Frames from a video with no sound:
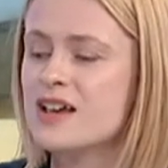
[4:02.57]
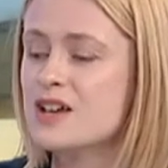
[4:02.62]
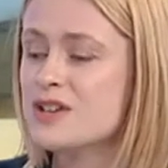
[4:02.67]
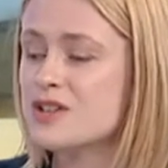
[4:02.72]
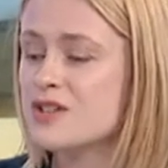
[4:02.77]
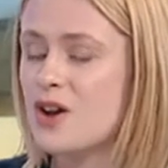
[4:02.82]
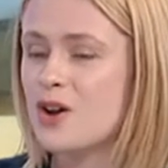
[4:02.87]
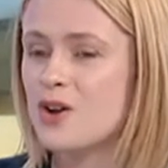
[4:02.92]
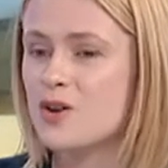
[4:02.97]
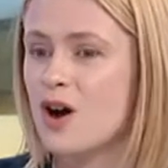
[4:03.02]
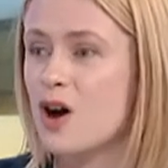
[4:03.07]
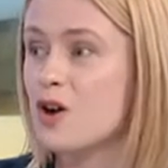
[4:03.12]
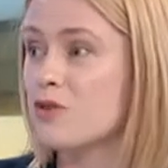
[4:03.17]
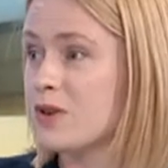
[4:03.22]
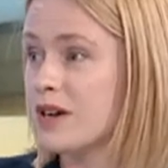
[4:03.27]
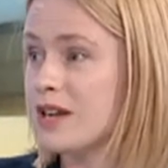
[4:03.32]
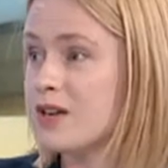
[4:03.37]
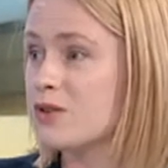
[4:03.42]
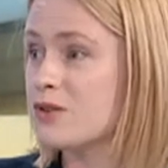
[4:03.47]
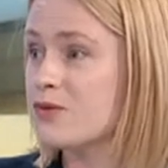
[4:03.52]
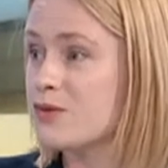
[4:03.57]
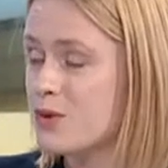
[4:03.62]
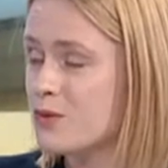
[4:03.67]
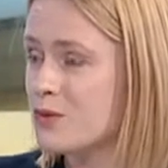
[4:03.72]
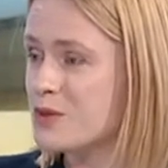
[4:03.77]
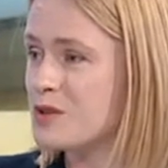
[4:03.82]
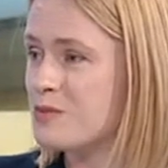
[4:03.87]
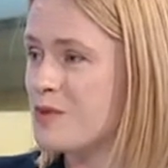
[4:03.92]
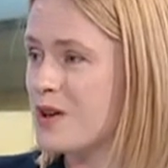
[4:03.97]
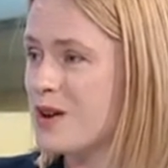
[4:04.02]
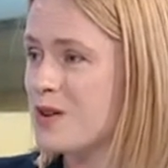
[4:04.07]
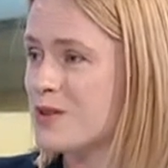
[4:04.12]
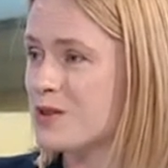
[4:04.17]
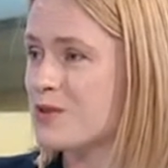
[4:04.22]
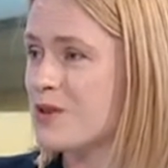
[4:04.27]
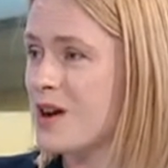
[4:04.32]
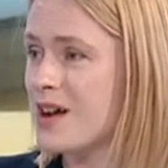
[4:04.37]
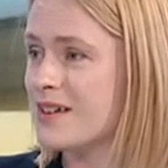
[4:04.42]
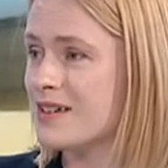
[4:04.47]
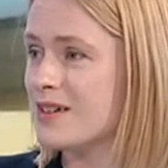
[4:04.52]
So I'll really look forward to being on the
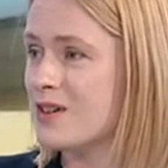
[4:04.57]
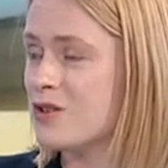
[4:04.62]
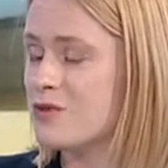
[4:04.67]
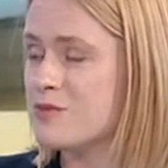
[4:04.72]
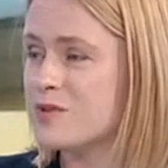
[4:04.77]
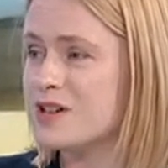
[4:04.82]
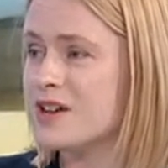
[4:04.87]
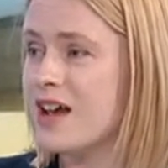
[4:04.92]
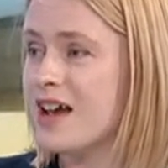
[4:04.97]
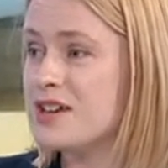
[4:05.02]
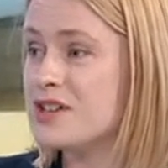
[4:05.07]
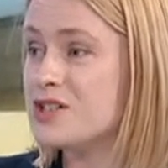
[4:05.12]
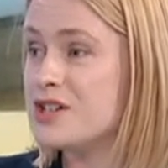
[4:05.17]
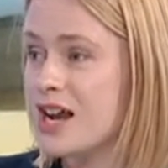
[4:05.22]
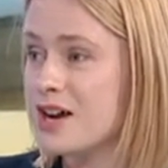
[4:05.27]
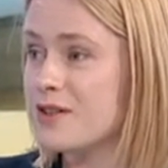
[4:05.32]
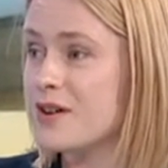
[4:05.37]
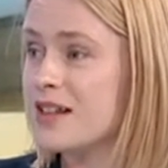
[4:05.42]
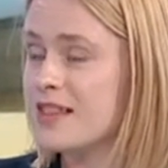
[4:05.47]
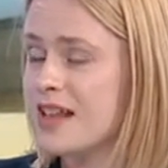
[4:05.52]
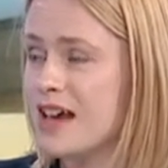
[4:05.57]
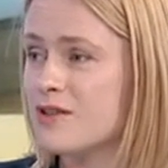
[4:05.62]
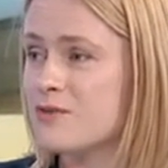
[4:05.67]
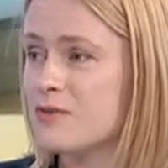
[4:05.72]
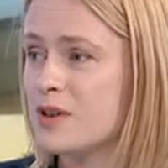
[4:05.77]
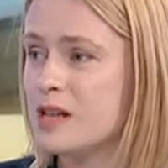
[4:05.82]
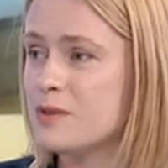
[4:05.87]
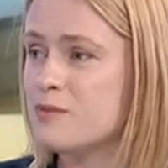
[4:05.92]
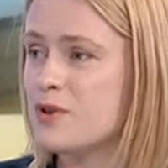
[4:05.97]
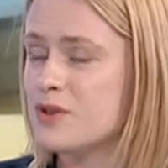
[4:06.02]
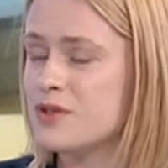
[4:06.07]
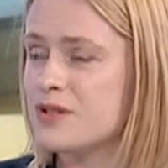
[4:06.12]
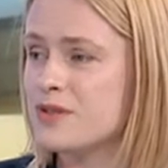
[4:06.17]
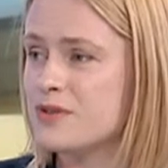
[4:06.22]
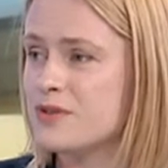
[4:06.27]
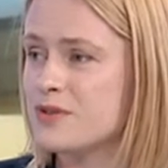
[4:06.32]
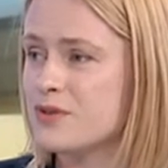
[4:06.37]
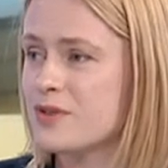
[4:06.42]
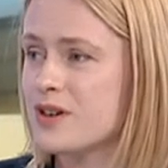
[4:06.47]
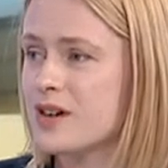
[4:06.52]
ground in Longman and sharing that really positive
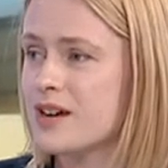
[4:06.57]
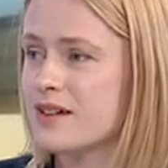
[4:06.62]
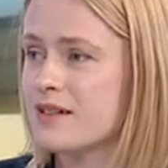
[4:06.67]
story.